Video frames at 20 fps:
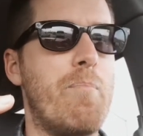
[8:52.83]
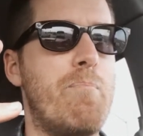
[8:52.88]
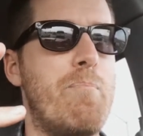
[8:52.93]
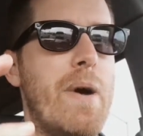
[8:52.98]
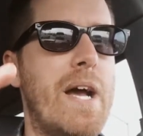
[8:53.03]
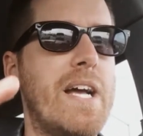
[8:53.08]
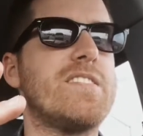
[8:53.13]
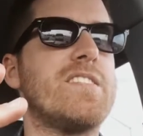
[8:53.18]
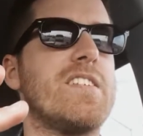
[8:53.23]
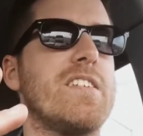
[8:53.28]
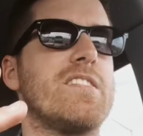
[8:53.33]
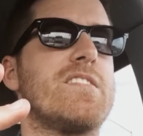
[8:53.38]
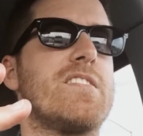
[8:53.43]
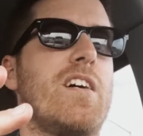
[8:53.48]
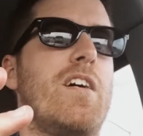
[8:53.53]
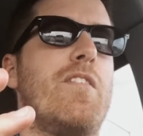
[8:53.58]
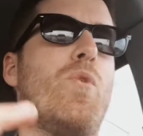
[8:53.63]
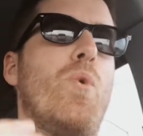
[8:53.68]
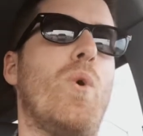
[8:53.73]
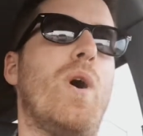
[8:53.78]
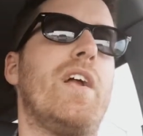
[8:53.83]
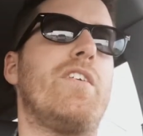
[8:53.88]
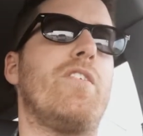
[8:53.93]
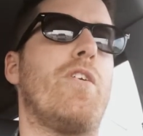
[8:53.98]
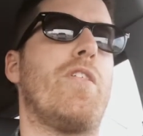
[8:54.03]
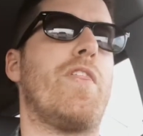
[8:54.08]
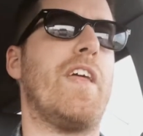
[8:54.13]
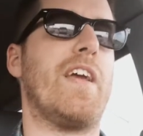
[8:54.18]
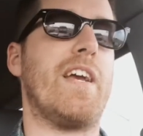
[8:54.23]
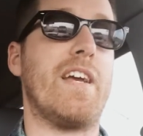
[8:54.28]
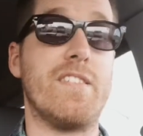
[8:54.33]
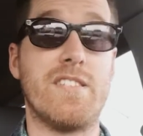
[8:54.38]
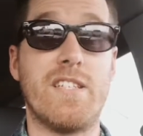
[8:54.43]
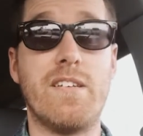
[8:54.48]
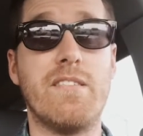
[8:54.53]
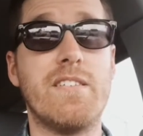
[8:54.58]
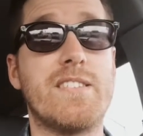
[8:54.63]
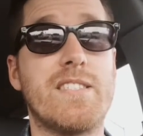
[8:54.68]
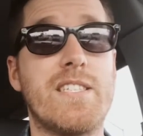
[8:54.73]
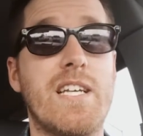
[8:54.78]
basis of what your thing is.
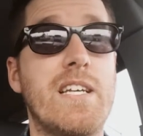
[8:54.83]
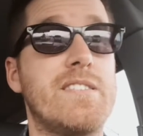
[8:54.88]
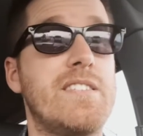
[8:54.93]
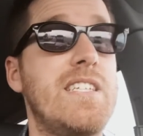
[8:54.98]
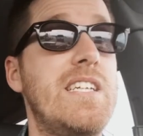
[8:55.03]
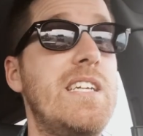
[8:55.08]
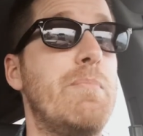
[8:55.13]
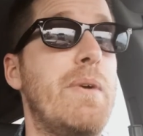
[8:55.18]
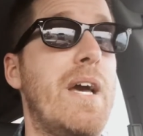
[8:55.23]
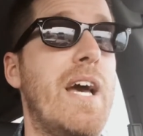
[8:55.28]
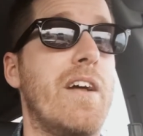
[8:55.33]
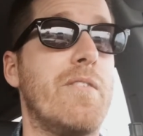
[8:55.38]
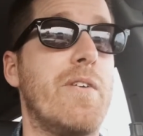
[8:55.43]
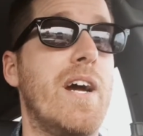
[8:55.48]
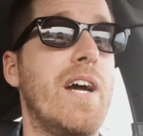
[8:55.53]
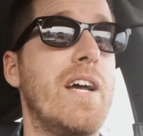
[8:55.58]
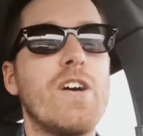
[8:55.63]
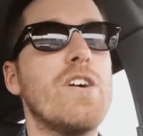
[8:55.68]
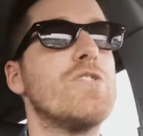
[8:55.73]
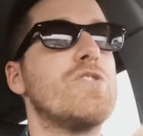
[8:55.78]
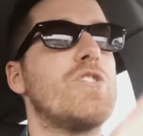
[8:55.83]
Let's say it's He-Man, right?